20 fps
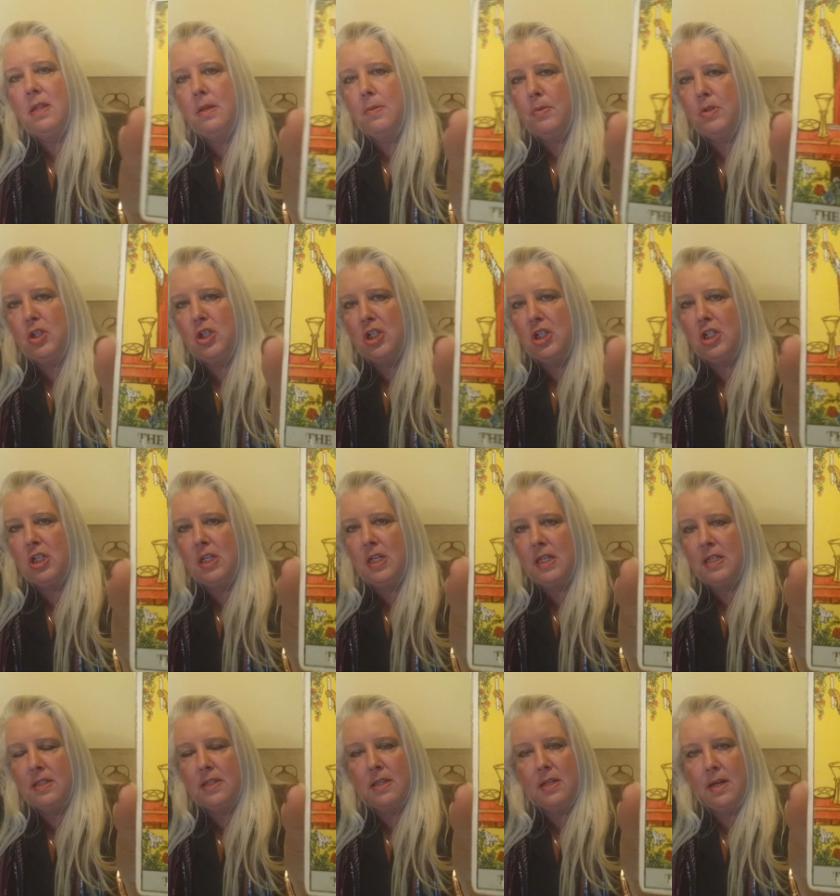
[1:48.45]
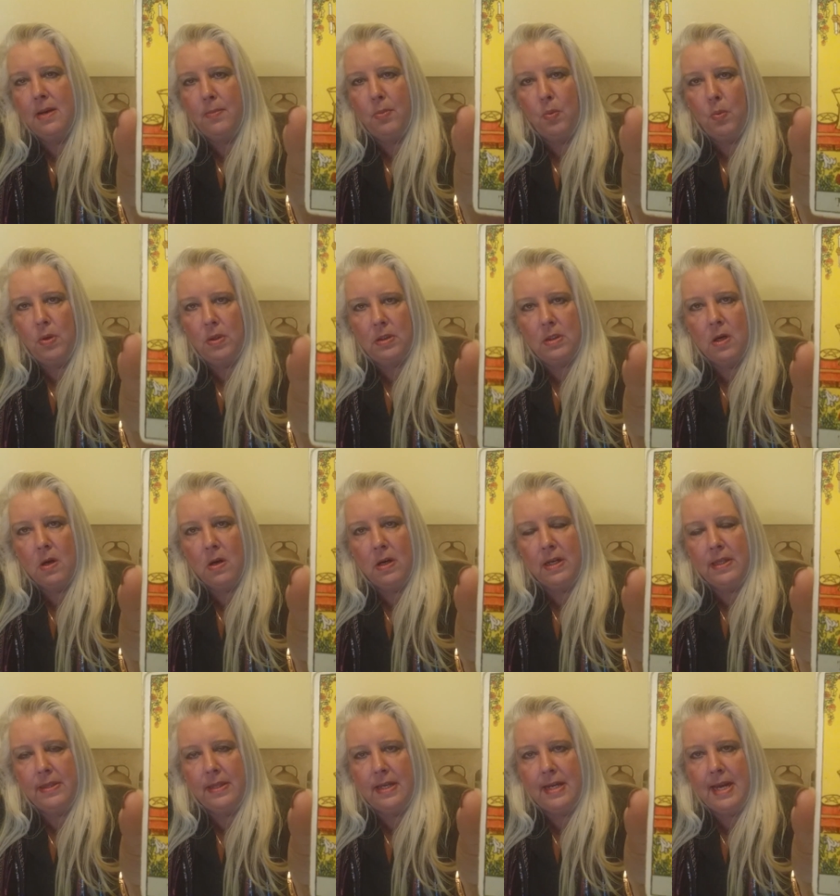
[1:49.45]
the magician is the number one
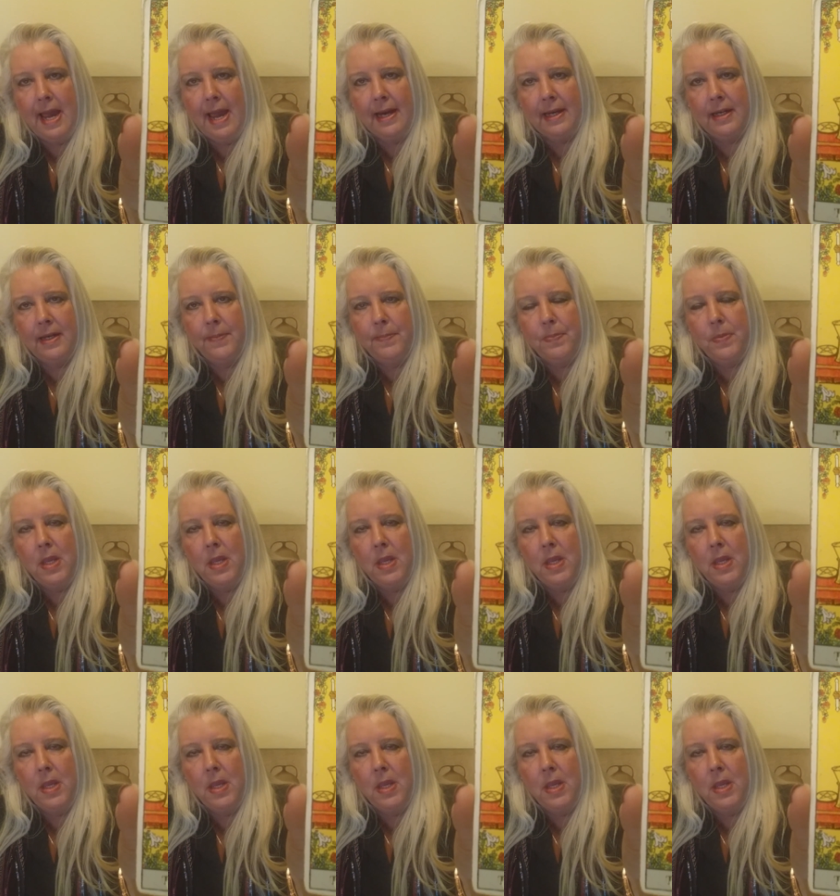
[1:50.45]
card in the deck.